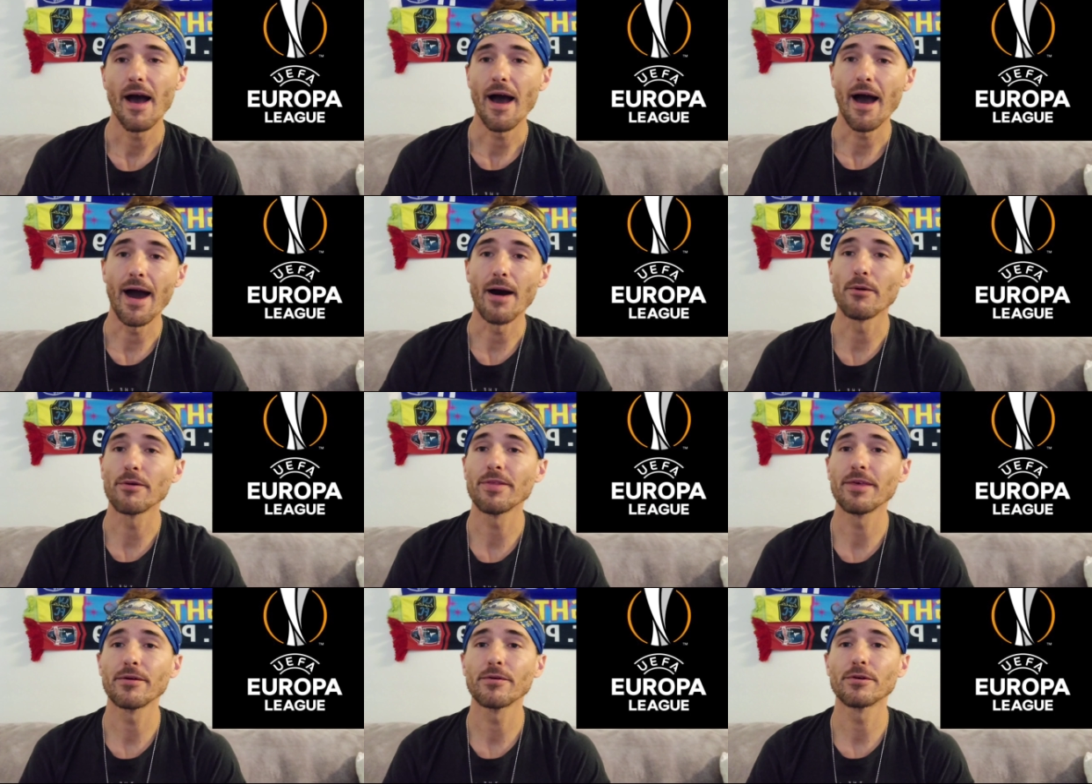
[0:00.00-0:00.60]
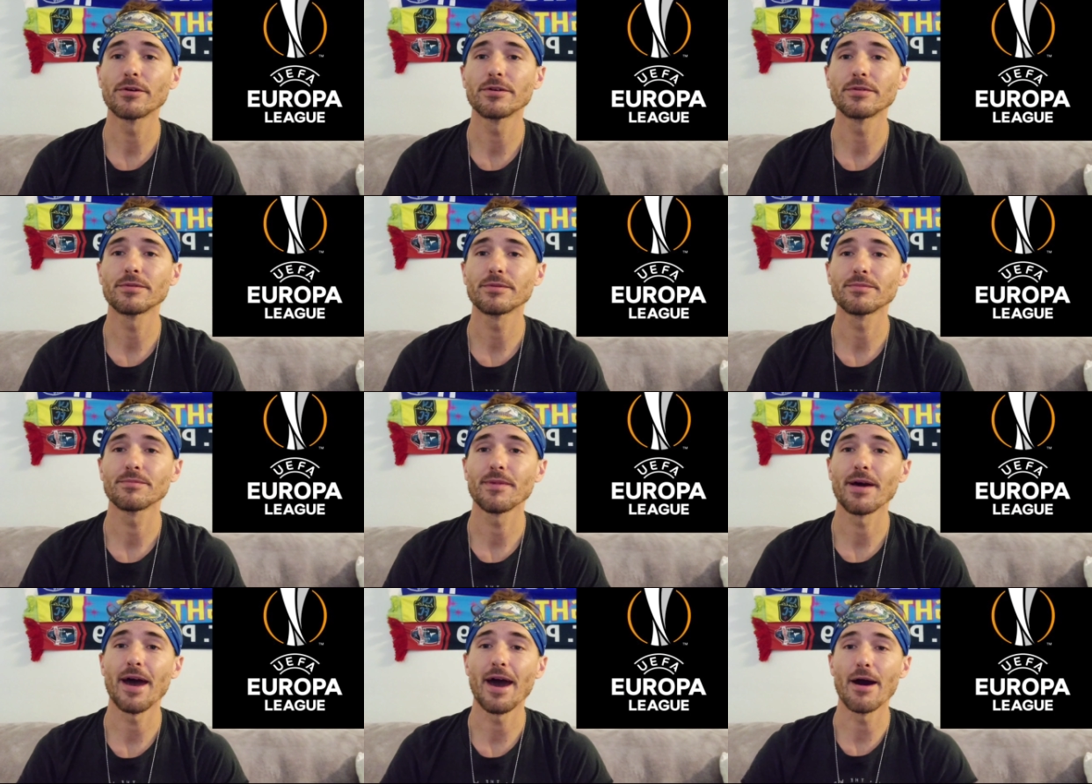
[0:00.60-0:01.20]
How are they going to
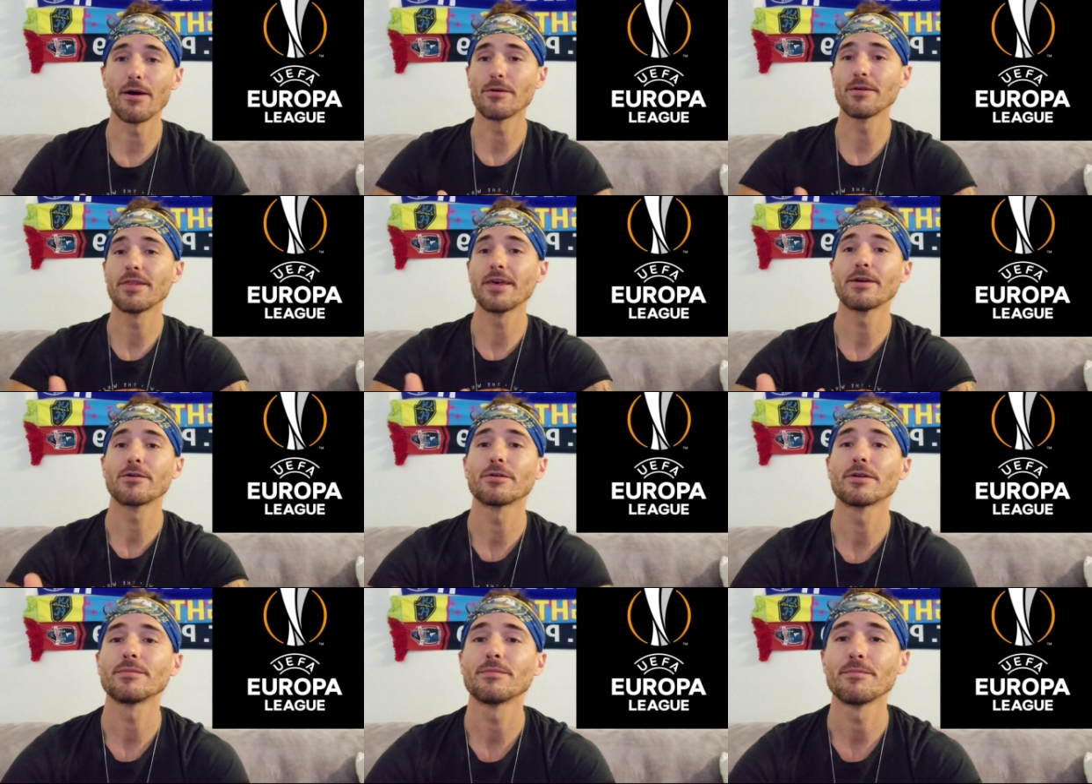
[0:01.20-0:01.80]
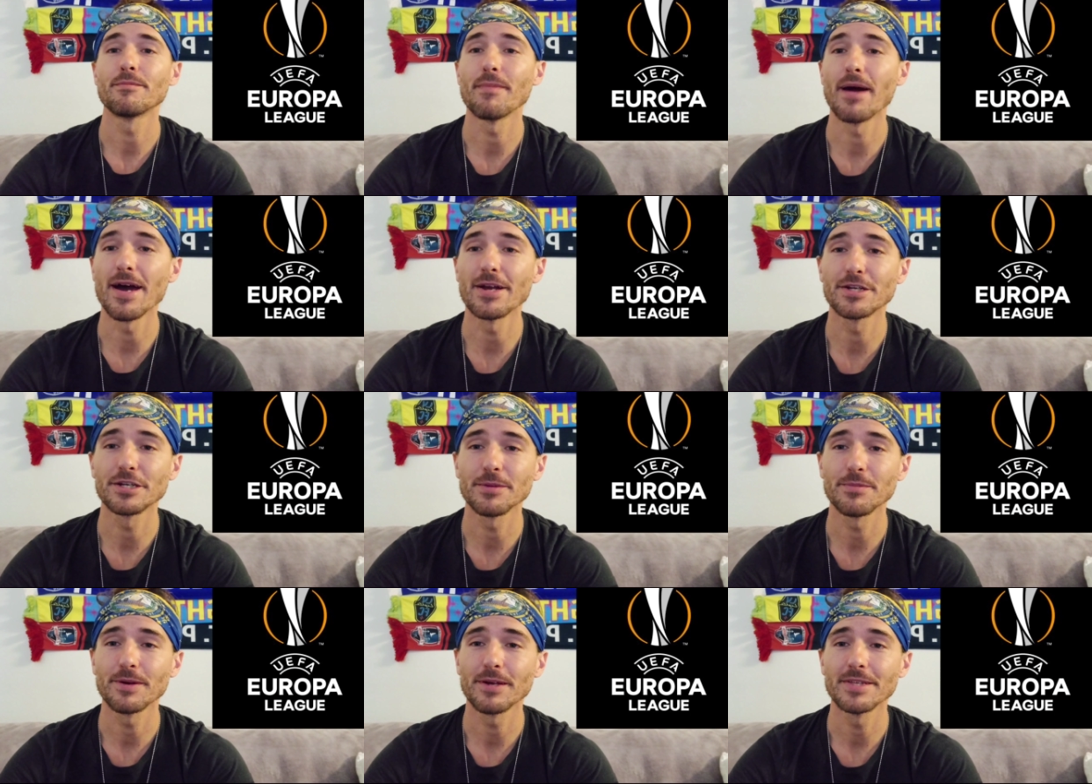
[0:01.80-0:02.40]
how are they going to
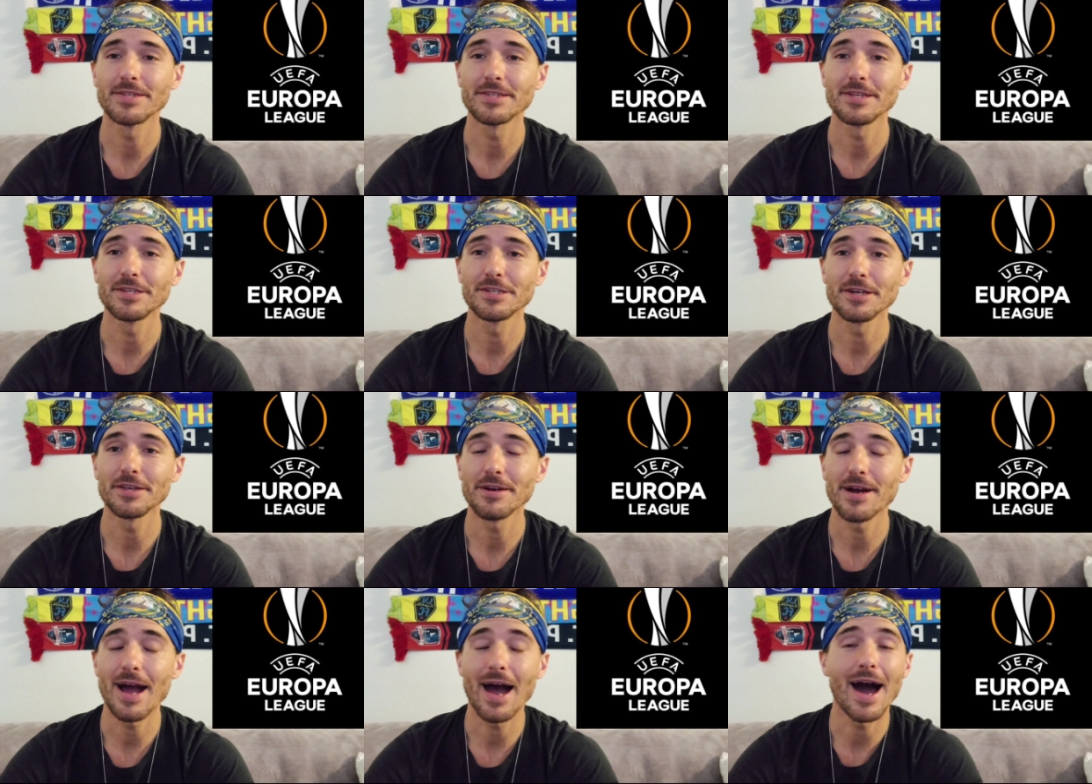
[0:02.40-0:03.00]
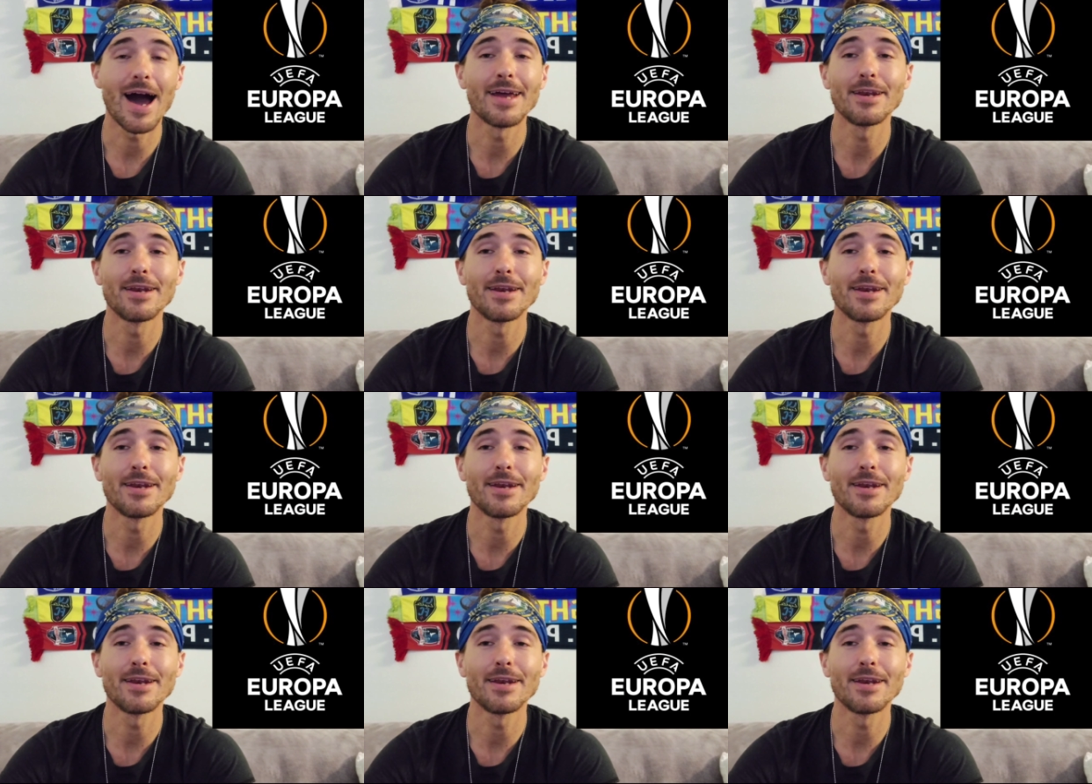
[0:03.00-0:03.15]
match up against each other?